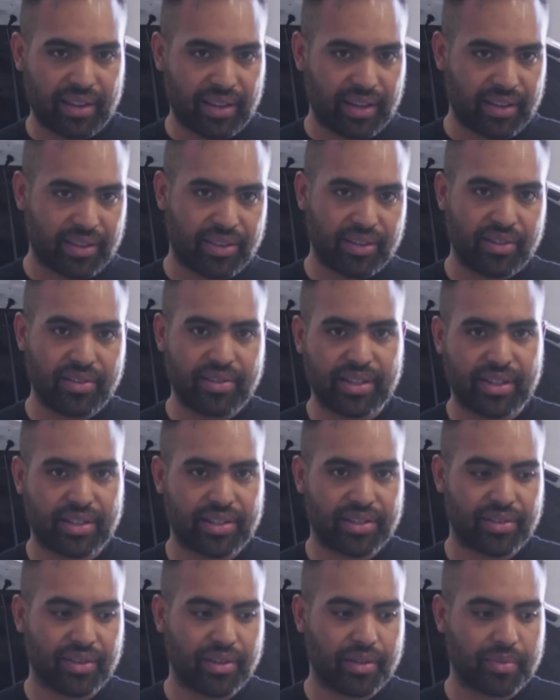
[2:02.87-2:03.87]
in the
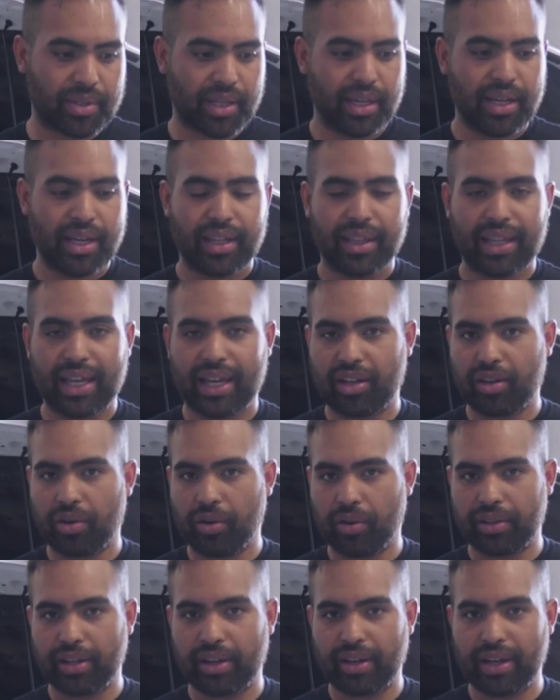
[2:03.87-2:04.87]
enthusiast groups that
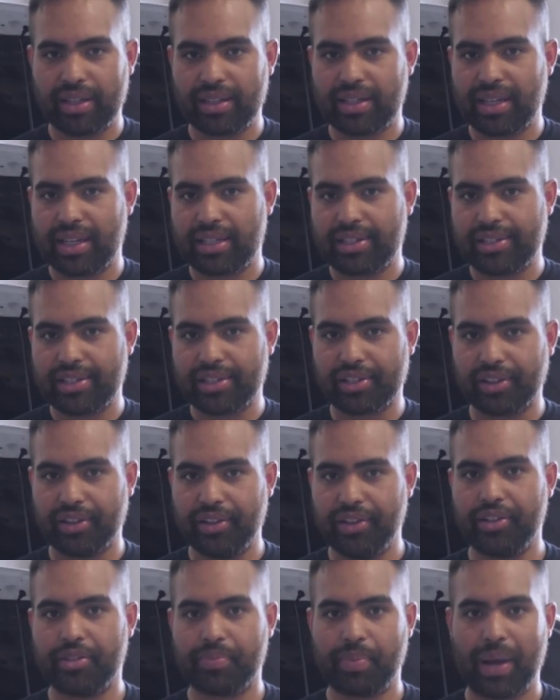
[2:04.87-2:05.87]
cold air intakes
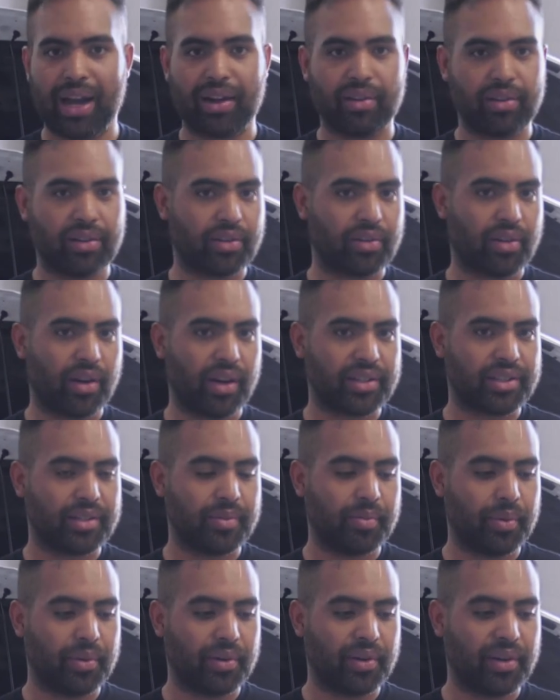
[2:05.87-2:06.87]
just lose power across
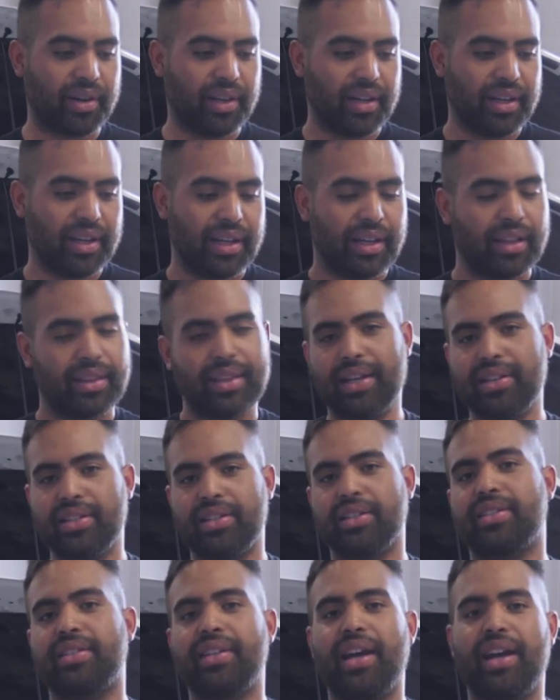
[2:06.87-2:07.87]
the board.
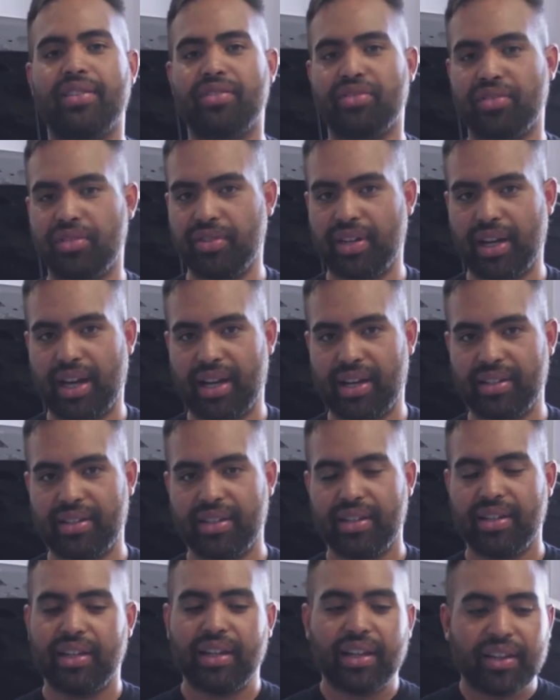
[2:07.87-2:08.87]
That's just not true,
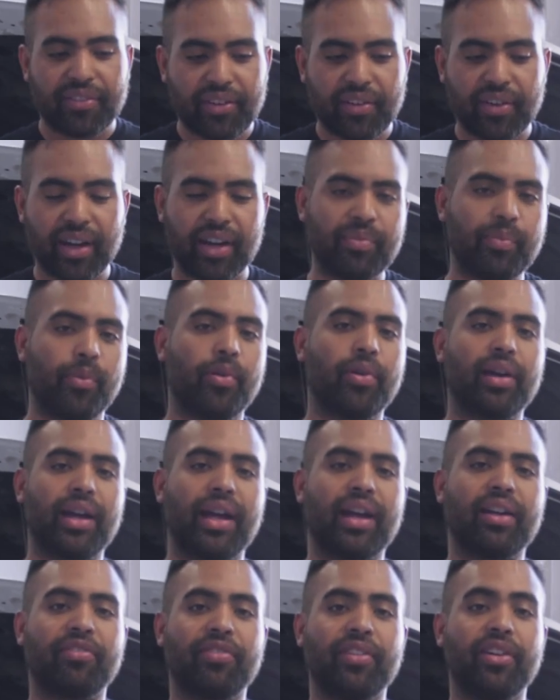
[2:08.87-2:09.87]
guys. If you have more
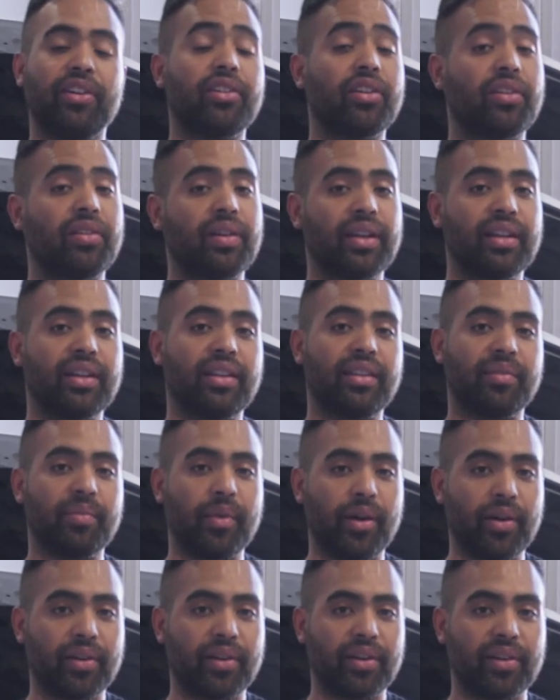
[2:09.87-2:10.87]
airflow going into the
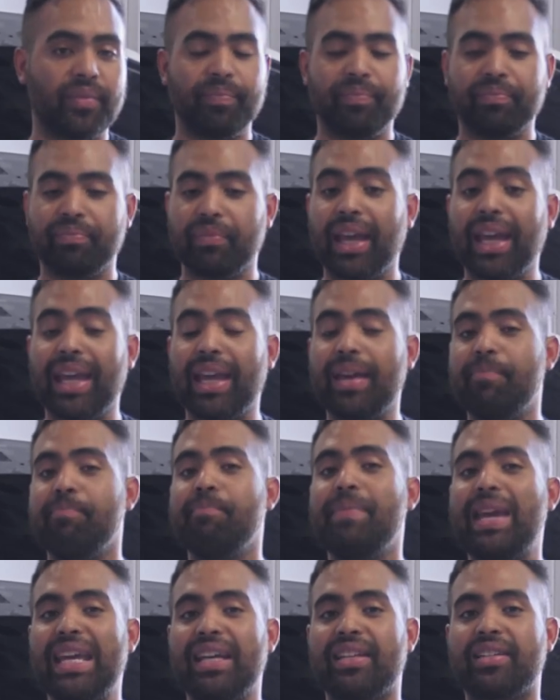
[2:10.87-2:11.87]
motor,
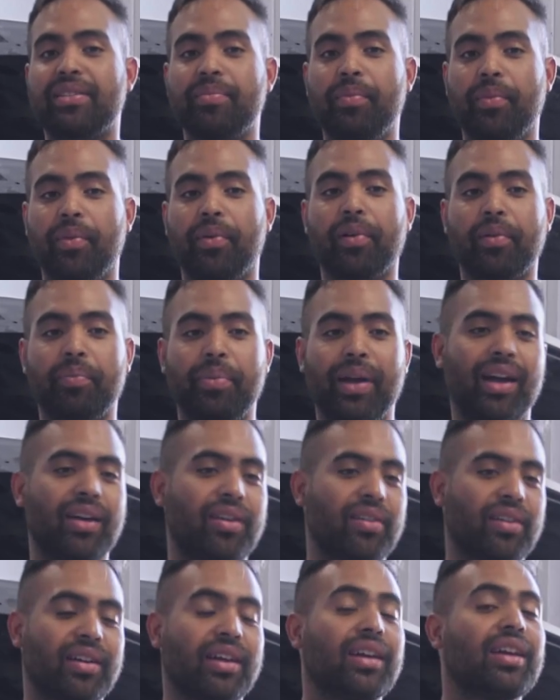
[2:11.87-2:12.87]
it makes more
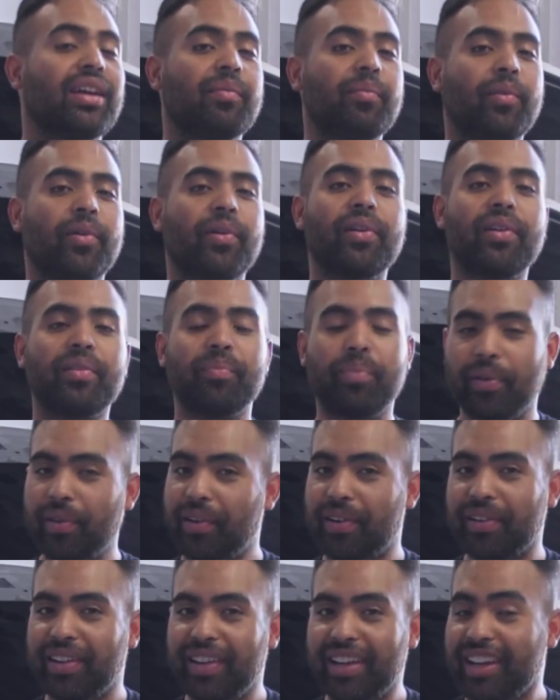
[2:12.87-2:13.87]
power. More
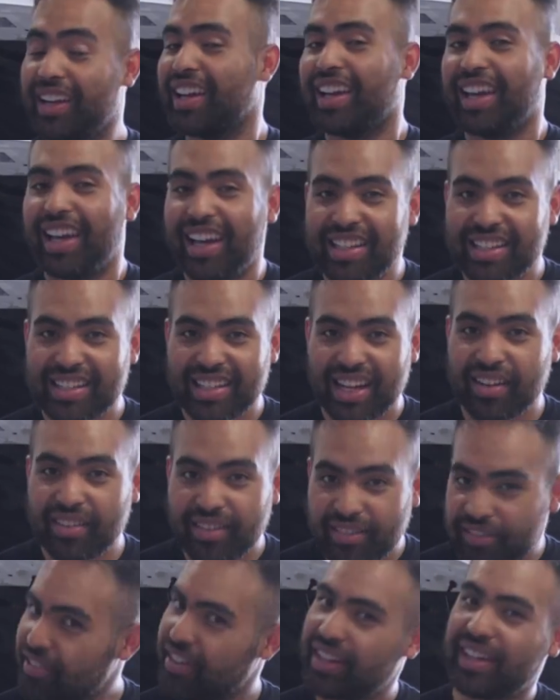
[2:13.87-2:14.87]
importantly, it
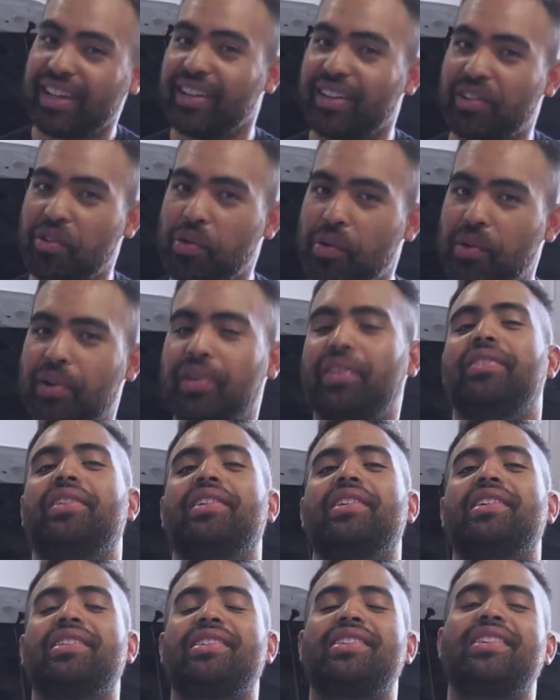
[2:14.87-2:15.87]
sounds freaking cool.
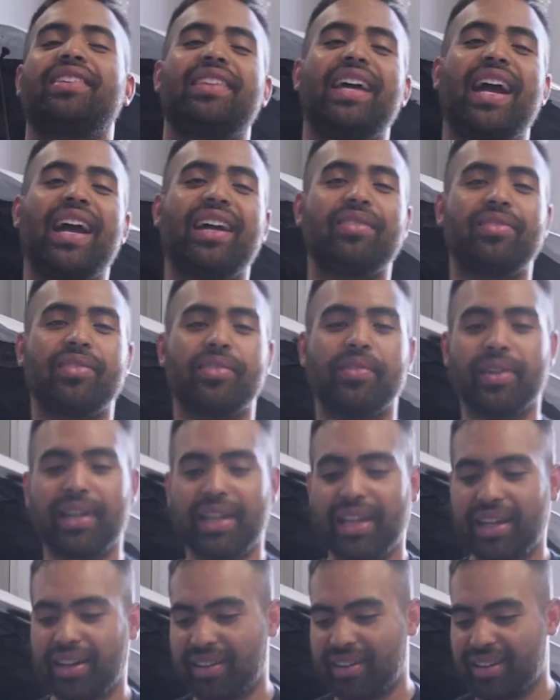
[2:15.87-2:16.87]
So that's what
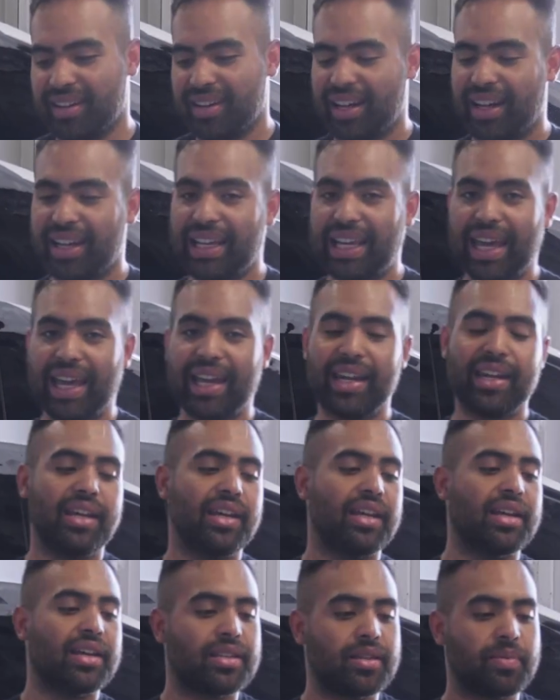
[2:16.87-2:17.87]
we're here, again,
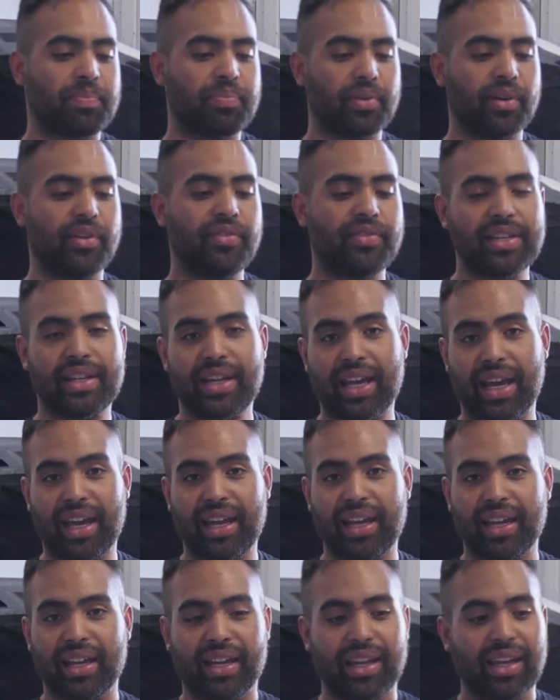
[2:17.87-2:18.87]
to prove
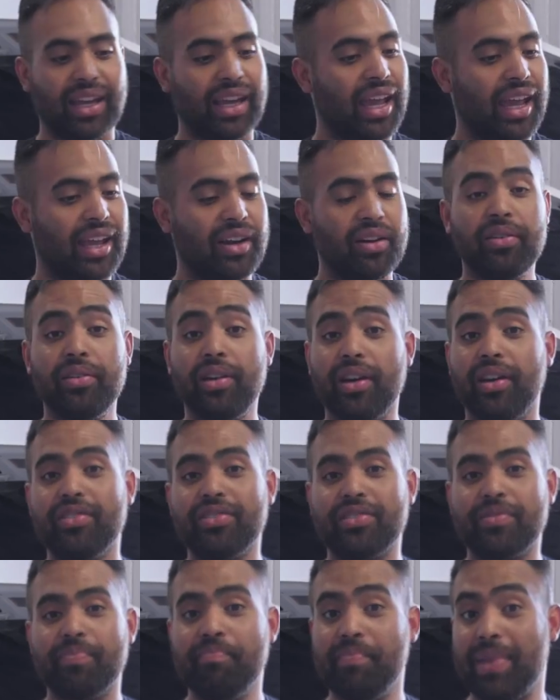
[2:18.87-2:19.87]
today. And who
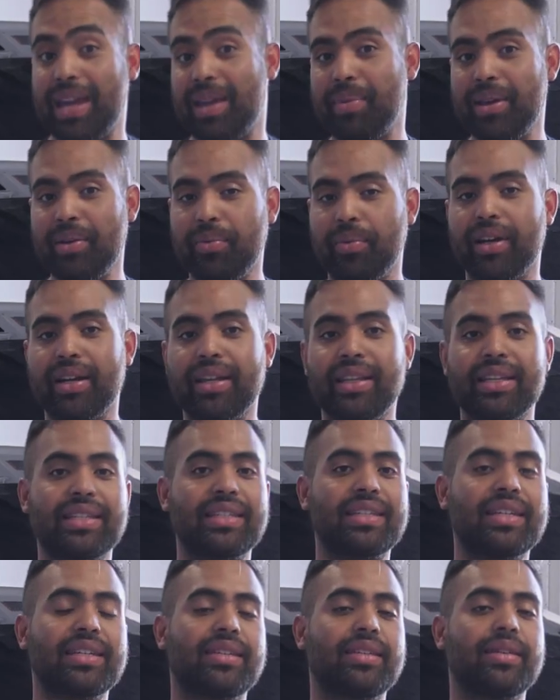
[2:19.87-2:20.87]
knows, maybe one of the
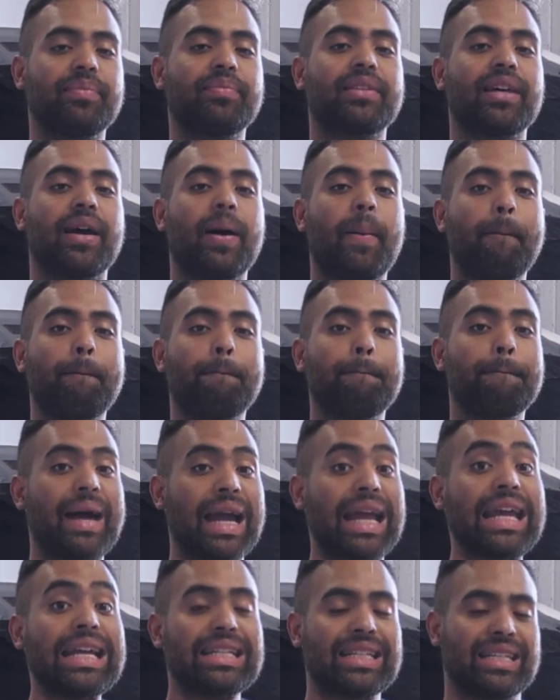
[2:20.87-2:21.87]
systems
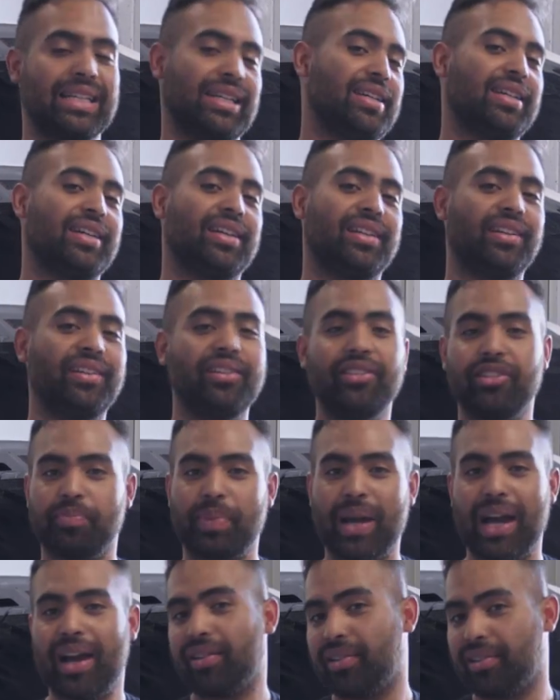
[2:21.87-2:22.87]
might lose
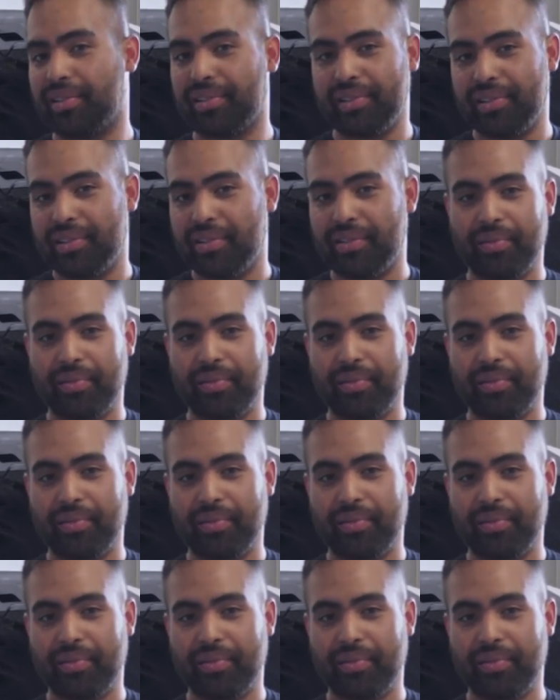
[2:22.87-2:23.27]
power.